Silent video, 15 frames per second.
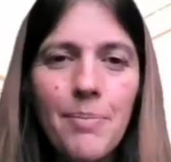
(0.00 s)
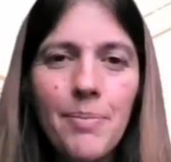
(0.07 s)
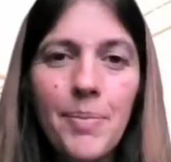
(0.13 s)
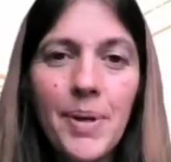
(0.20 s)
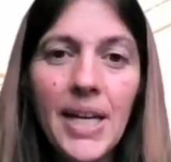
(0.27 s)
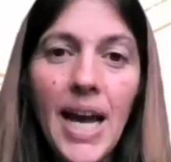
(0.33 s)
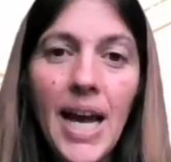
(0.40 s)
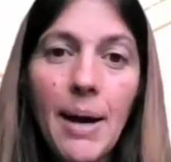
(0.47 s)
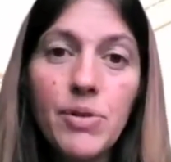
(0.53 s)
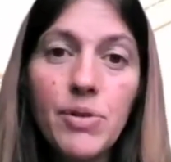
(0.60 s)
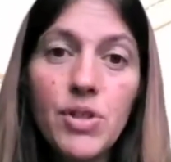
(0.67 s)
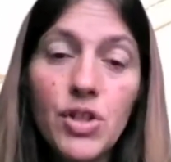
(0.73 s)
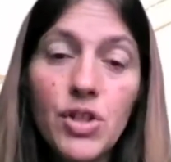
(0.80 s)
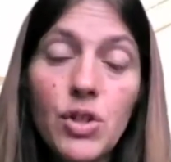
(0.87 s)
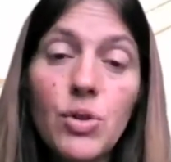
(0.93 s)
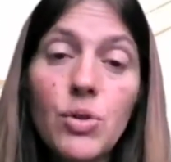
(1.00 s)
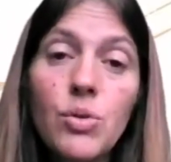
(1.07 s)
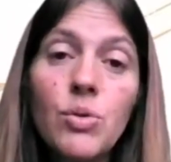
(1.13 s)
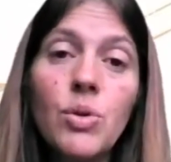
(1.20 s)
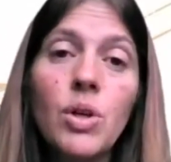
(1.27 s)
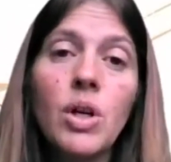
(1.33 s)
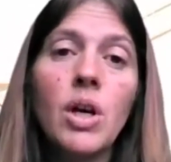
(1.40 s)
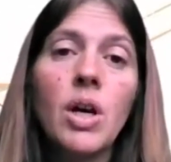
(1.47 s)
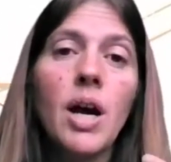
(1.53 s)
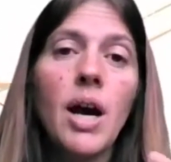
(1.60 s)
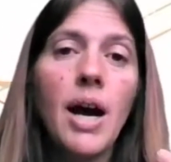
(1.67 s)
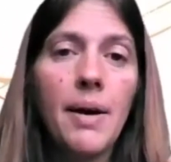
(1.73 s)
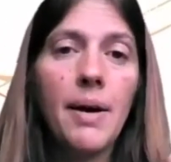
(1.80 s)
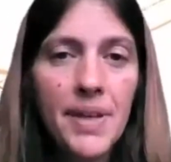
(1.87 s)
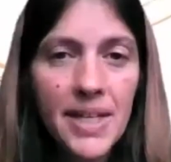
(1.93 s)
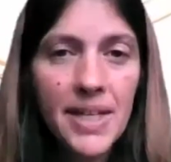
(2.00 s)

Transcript: being able to do these